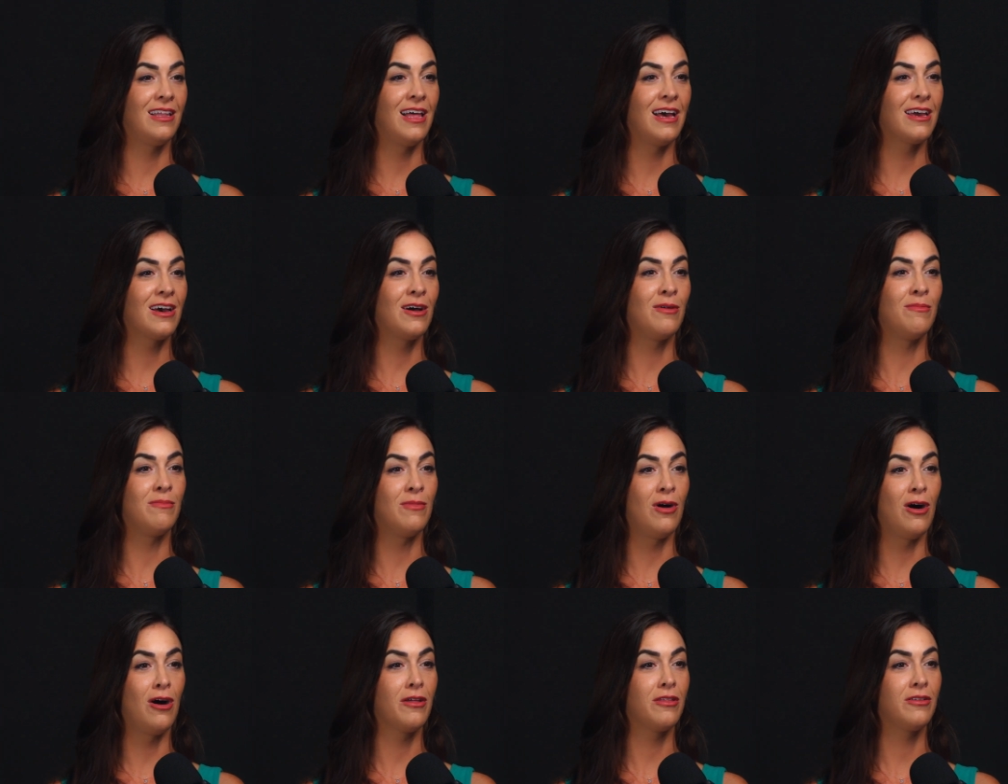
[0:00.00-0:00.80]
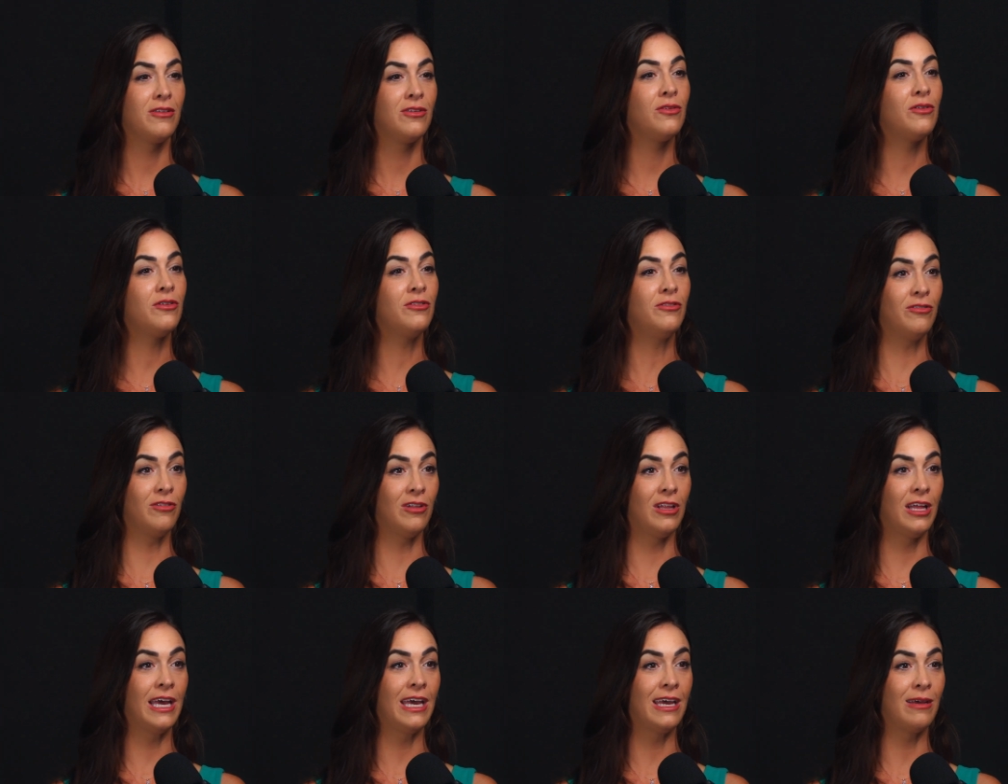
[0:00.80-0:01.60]
like a moth to a
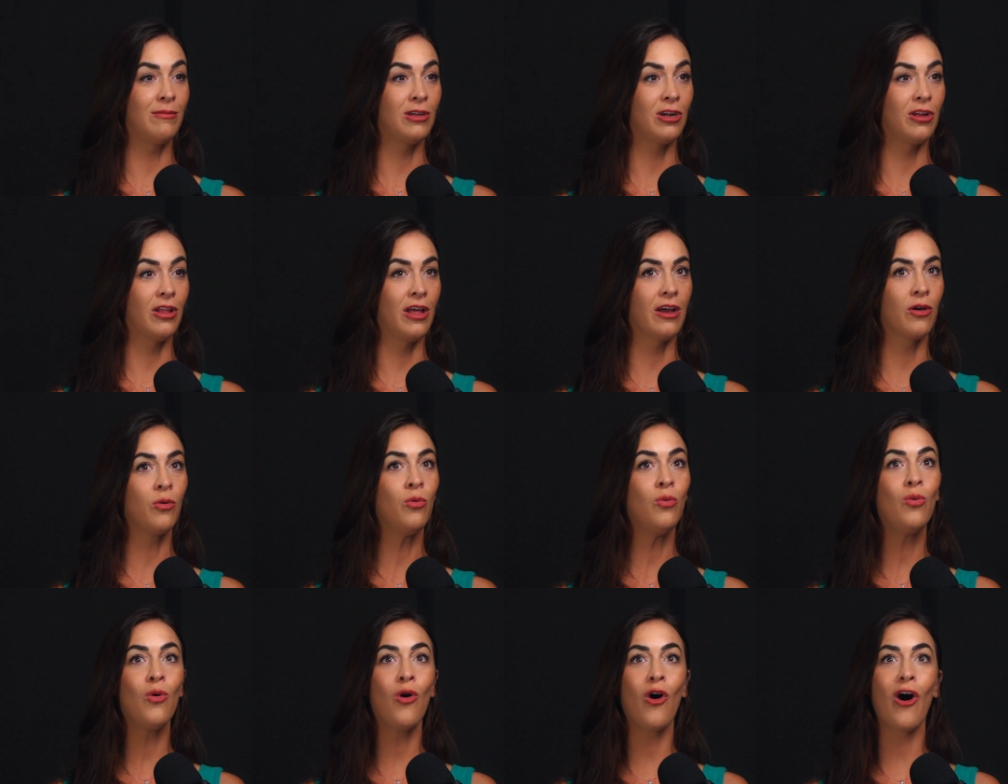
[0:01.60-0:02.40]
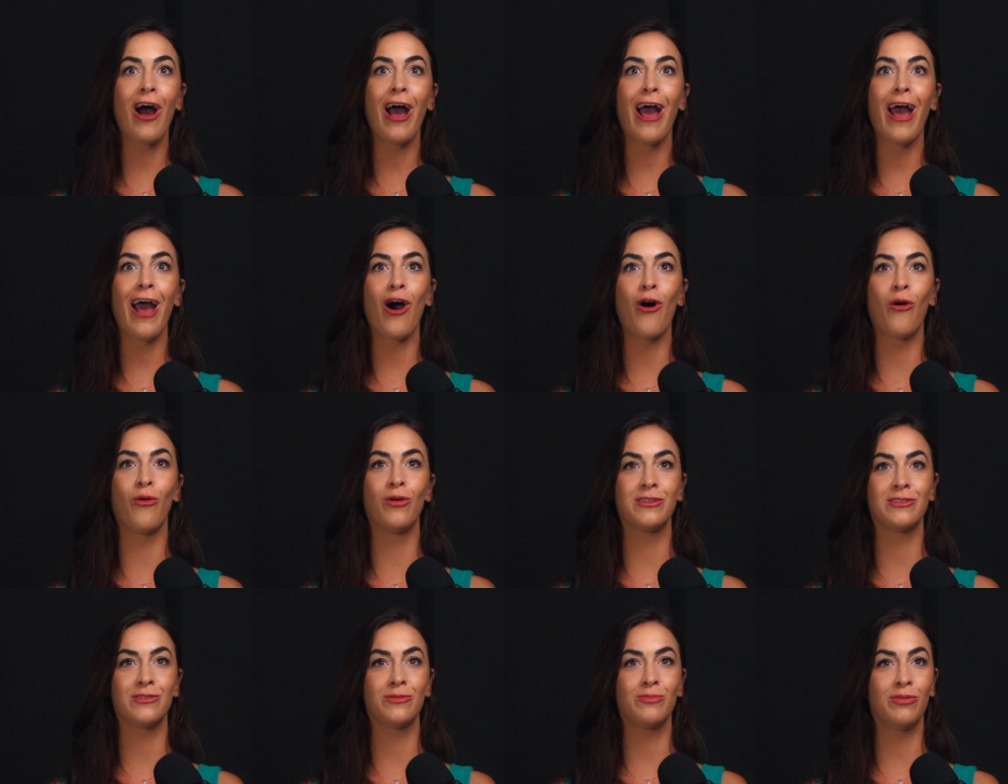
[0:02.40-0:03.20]
flame. Mm-hmm. They're like, wow,
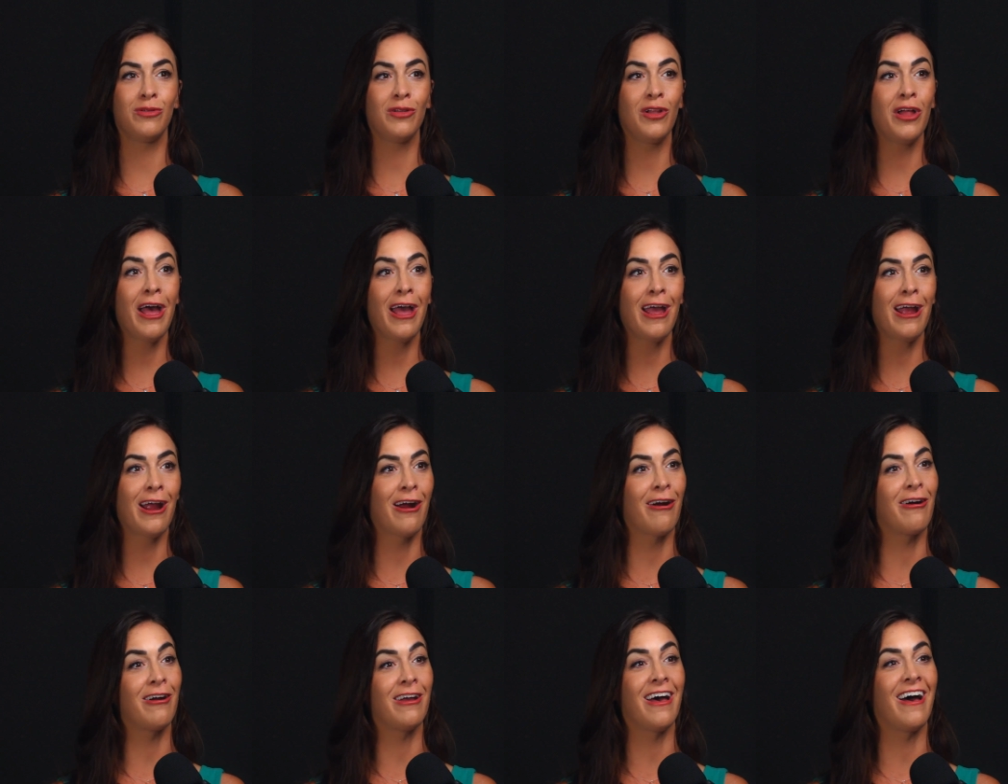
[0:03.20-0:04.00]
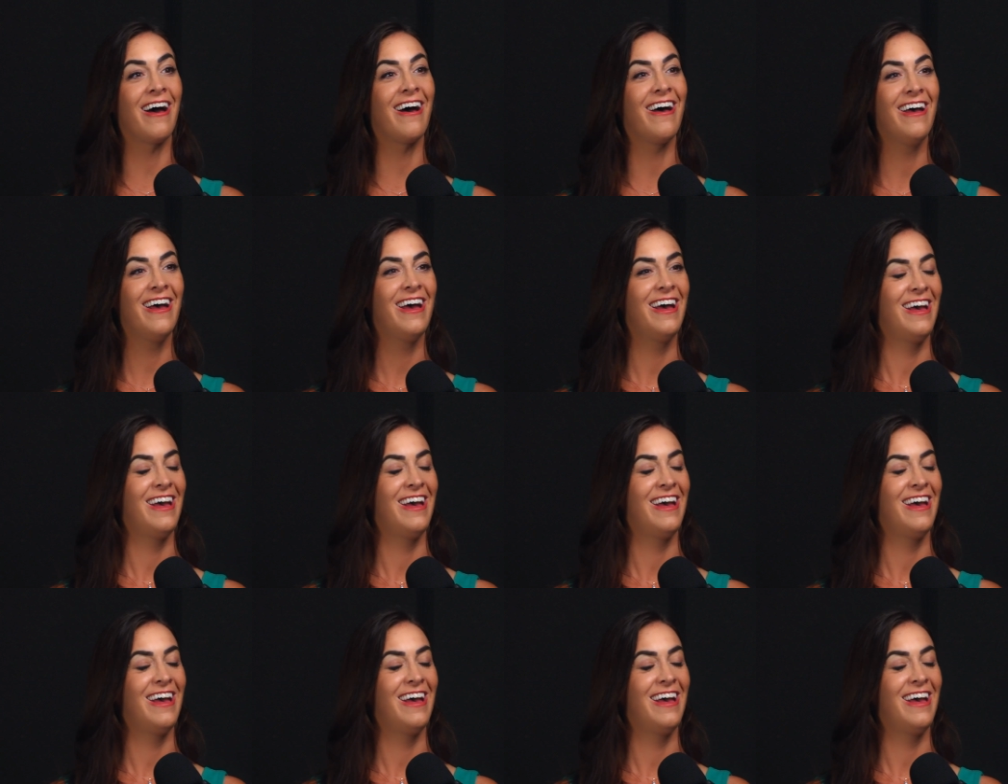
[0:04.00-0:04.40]
it's a play area.